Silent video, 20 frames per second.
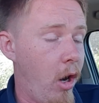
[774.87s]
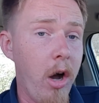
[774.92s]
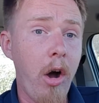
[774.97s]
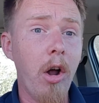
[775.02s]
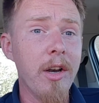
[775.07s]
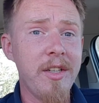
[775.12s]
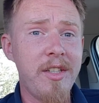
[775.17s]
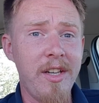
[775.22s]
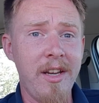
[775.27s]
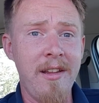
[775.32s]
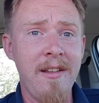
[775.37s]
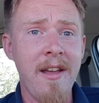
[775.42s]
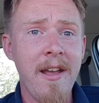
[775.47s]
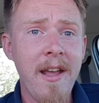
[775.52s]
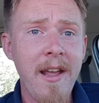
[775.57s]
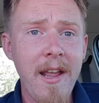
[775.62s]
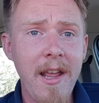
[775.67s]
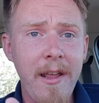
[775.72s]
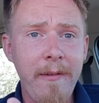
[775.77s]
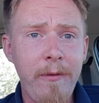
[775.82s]
Honestly,
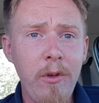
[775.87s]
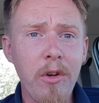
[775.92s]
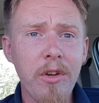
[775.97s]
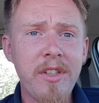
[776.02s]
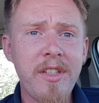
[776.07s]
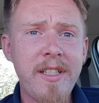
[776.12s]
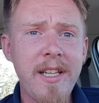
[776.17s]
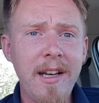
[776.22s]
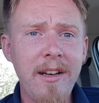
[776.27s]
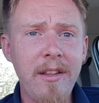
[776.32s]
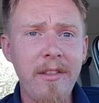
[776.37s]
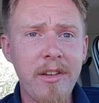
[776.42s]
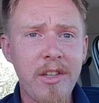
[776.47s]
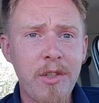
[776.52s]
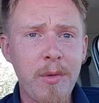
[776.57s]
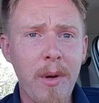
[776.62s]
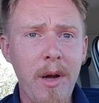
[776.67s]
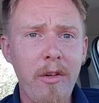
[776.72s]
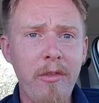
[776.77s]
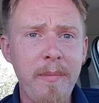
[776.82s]
if you're still at the
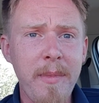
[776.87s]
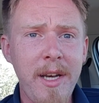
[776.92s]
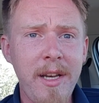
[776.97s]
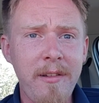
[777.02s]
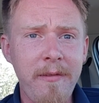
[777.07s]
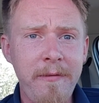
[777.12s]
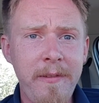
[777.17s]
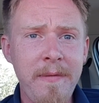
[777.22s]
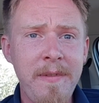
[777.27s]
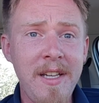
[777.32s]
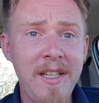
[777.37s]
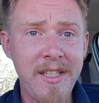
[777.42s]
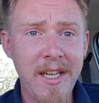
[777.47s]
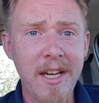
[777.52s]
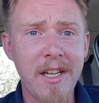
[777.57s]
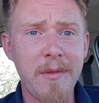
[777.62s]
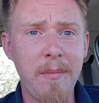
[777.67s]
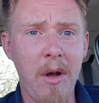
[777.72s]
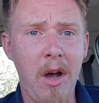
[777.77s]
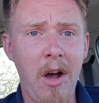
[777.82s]
12-minute and
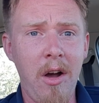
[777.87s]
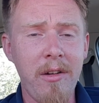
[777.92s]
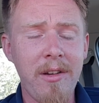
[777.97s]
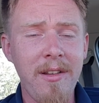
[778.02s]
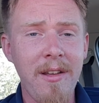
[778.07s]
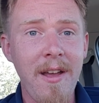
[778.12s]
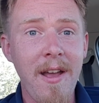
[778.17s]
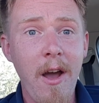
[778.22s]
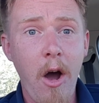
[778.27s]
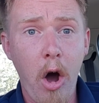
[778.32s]
56 mark,